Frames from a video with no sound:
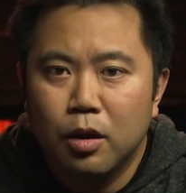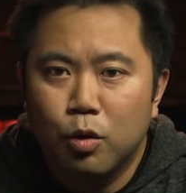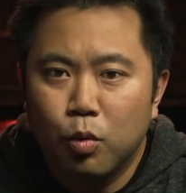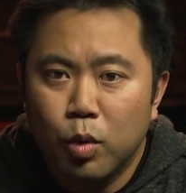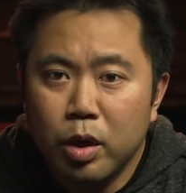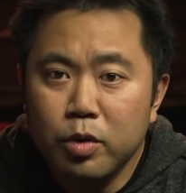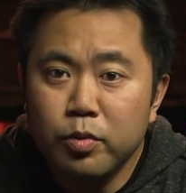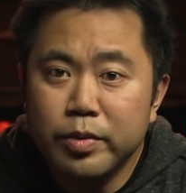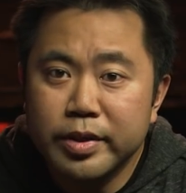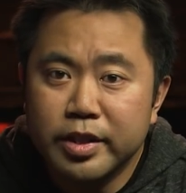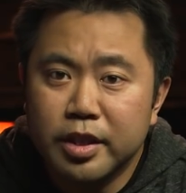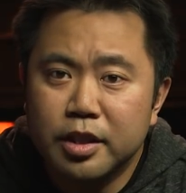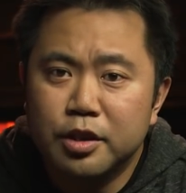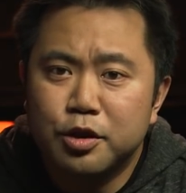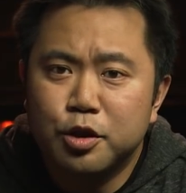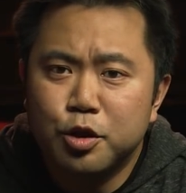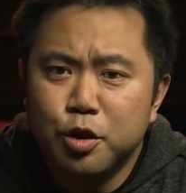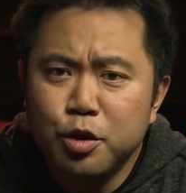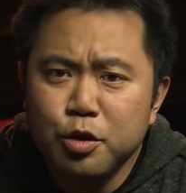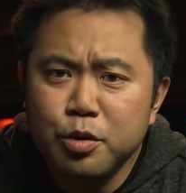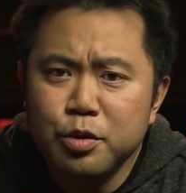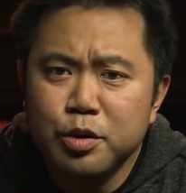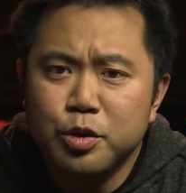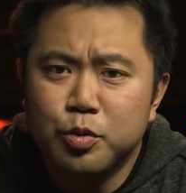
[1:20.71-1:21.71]
One was a
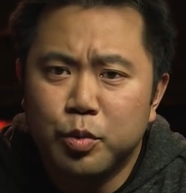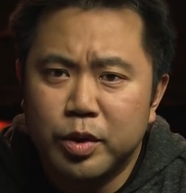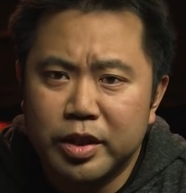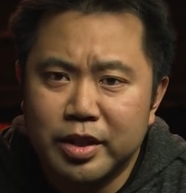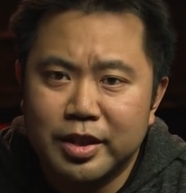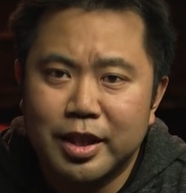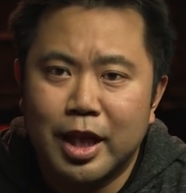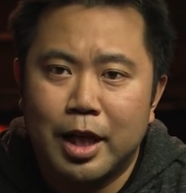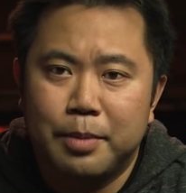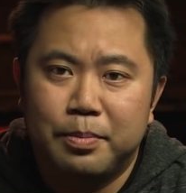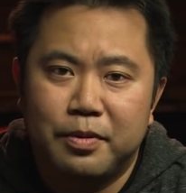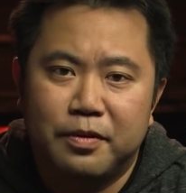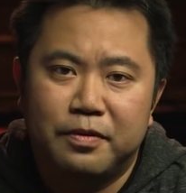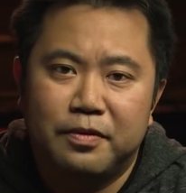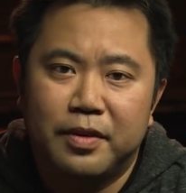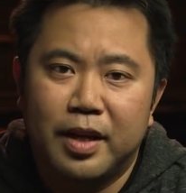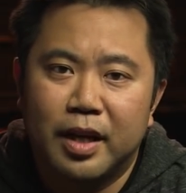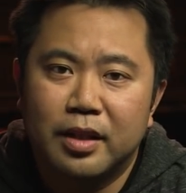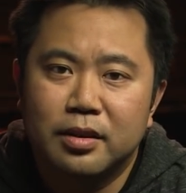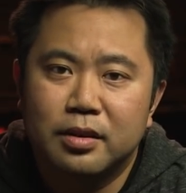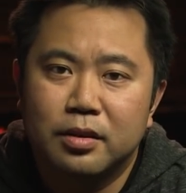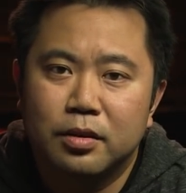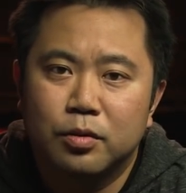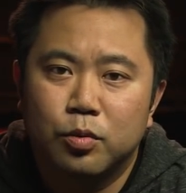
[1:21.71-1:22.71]
choose one type
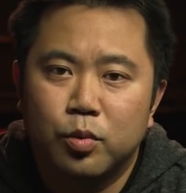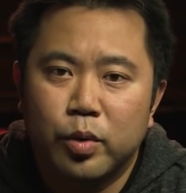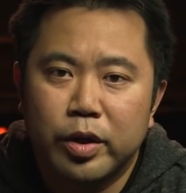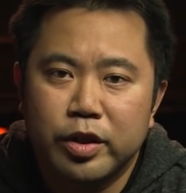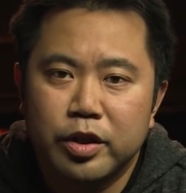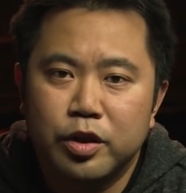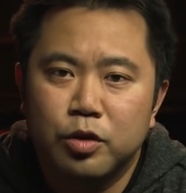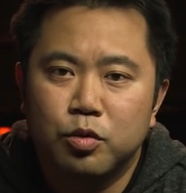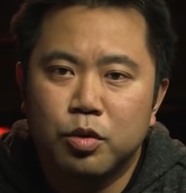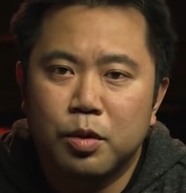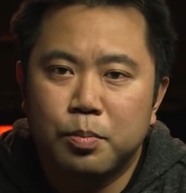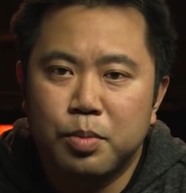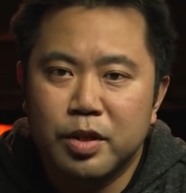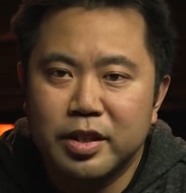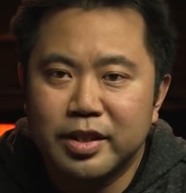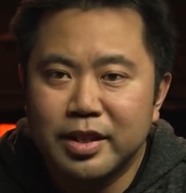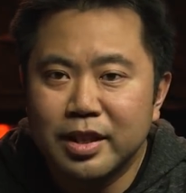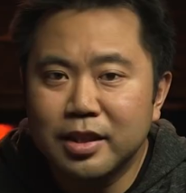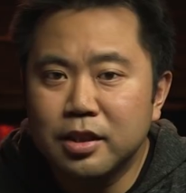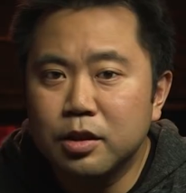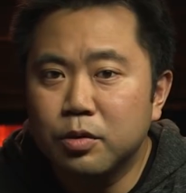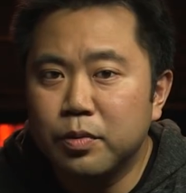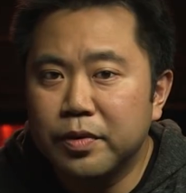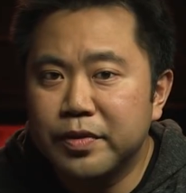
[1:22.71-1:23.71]
effect, where you were
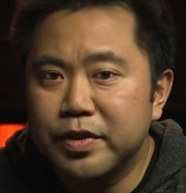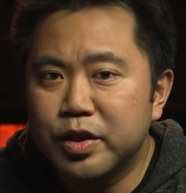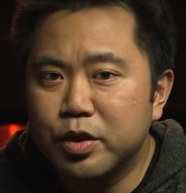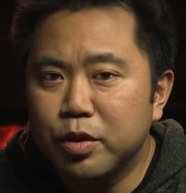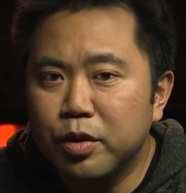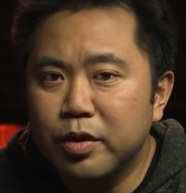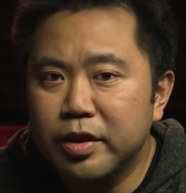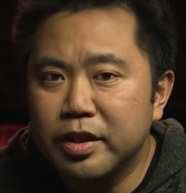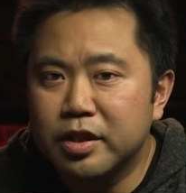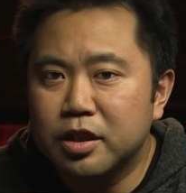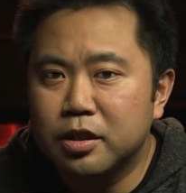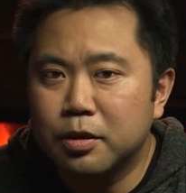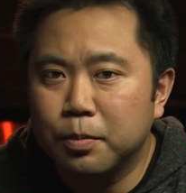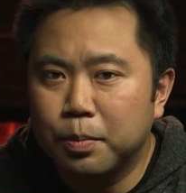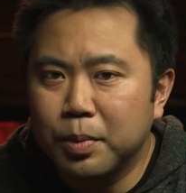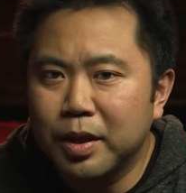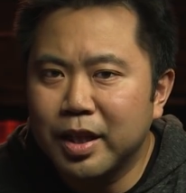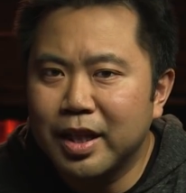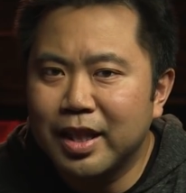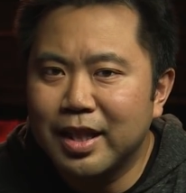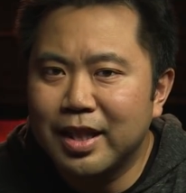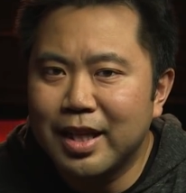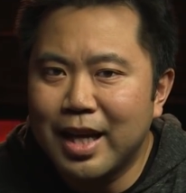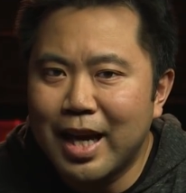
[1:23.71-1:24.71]
presented with a choice to
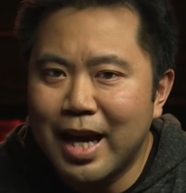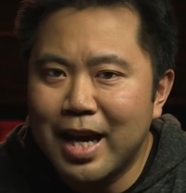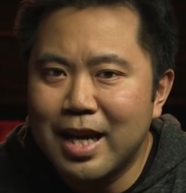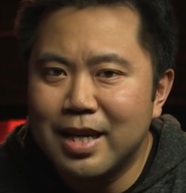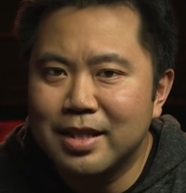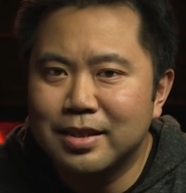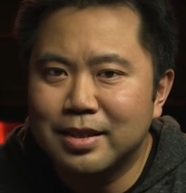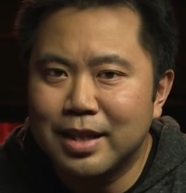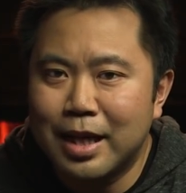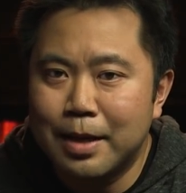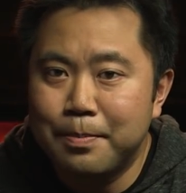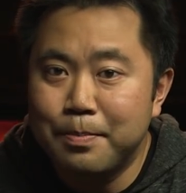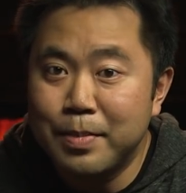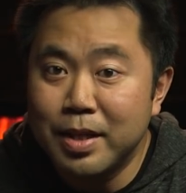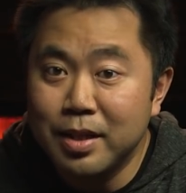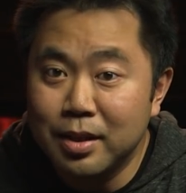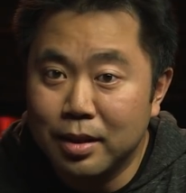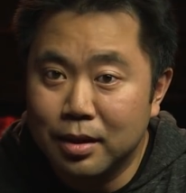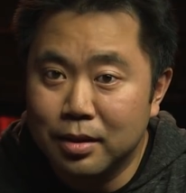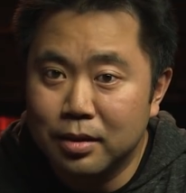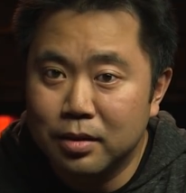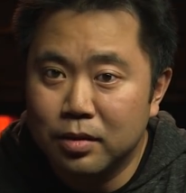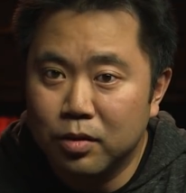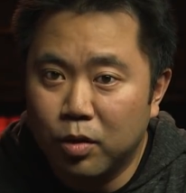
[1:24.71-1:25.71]
play it as a
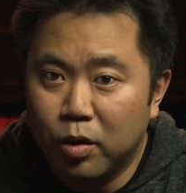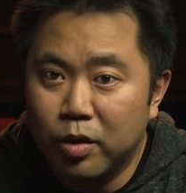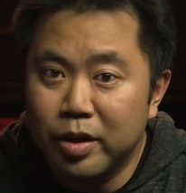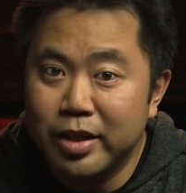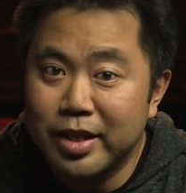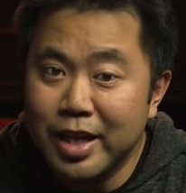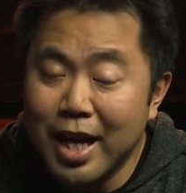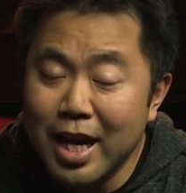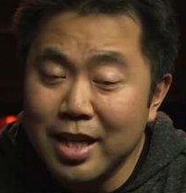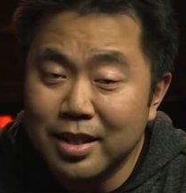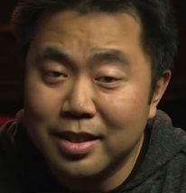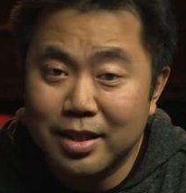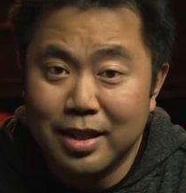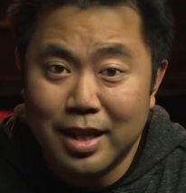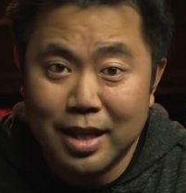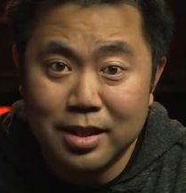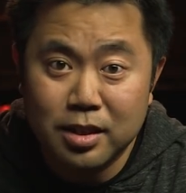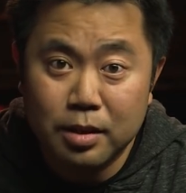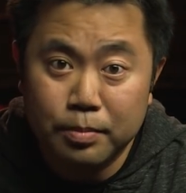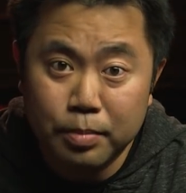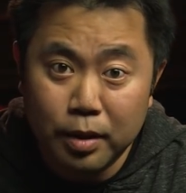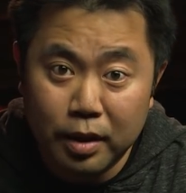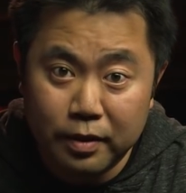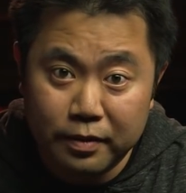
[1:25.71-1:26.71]
minion or attach it
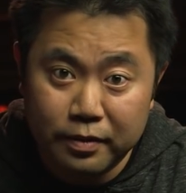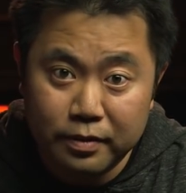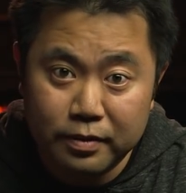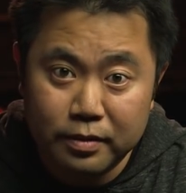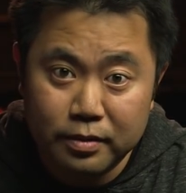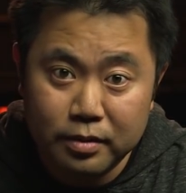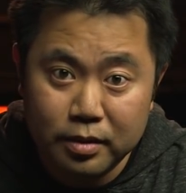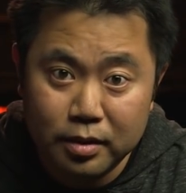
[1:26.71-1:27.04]
as a buff.